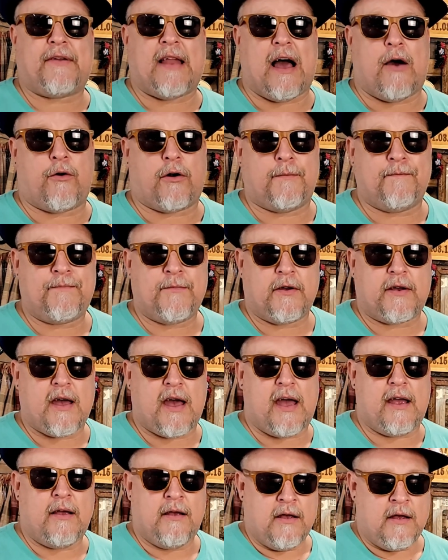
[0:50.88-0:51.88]
flour,
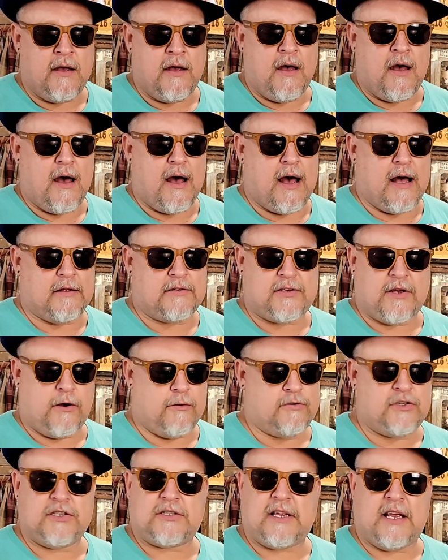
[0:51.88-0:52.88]
okay?
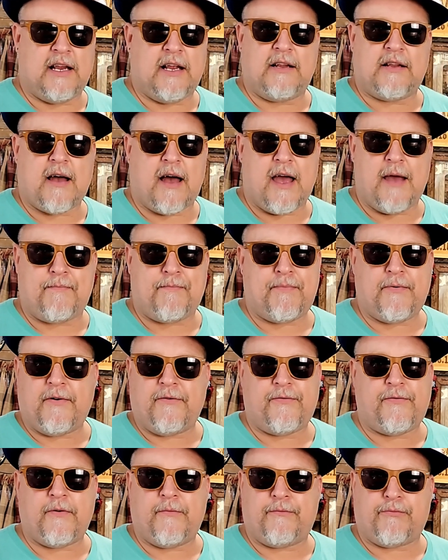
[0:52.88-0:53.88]
So just any type
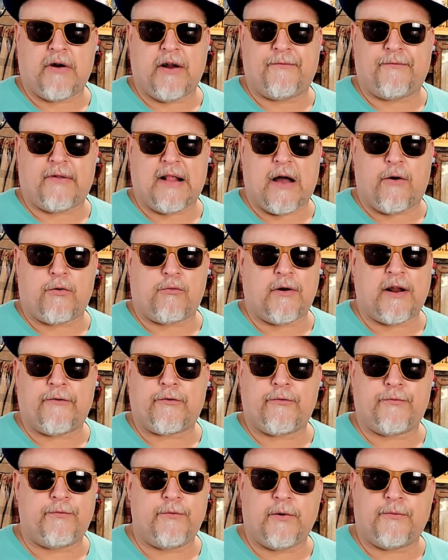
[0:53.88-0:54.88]
of bread flour,
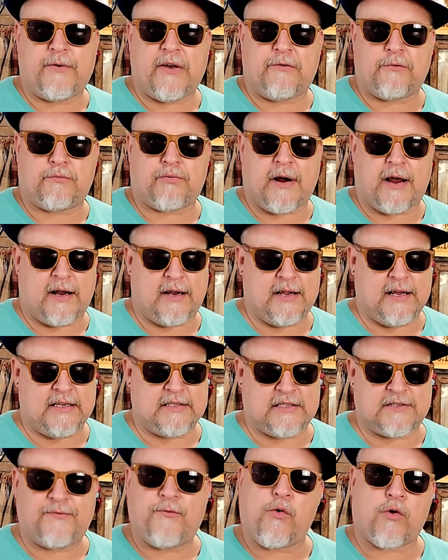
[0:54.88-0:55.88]
whatever your favorite brand
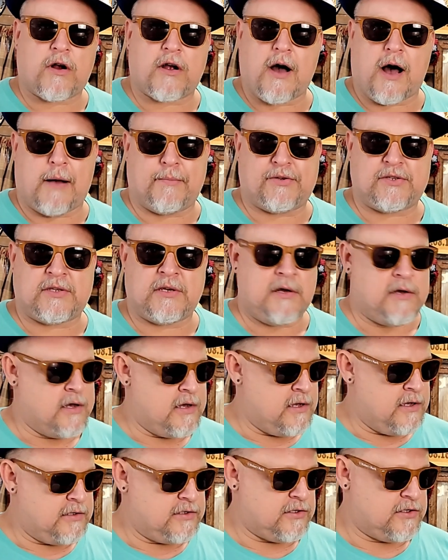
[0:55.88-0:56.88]
is, it's 4 cups.
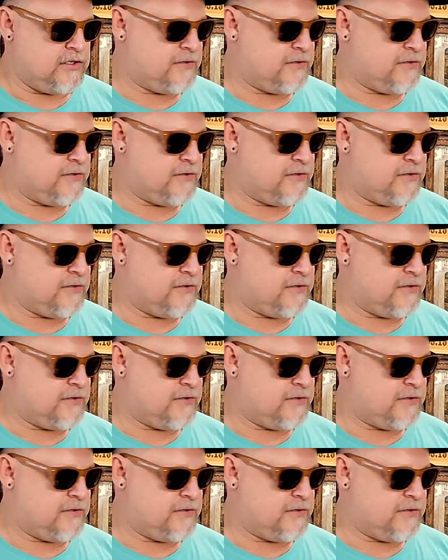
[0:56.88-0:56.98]
So